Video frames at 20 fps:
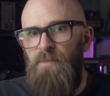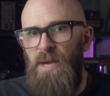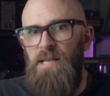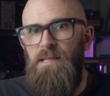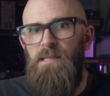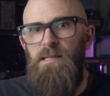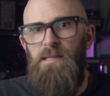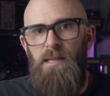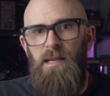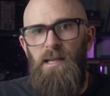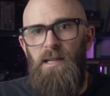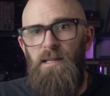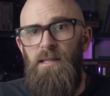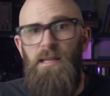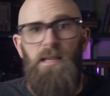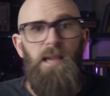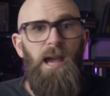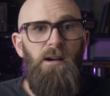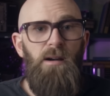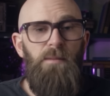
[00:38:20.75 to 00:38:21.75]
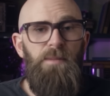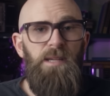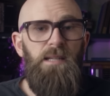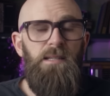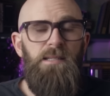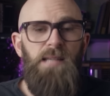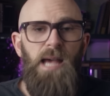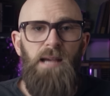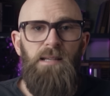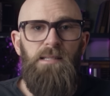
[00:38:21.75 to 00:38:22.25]
based in the
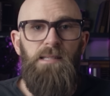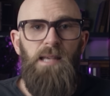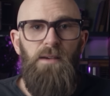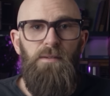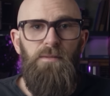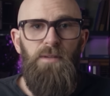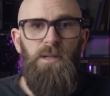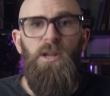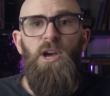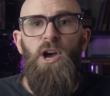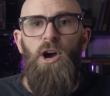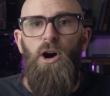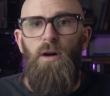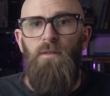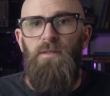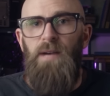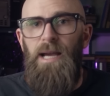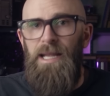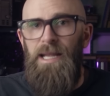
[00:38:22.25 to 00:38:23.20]
Caribbean tax haven of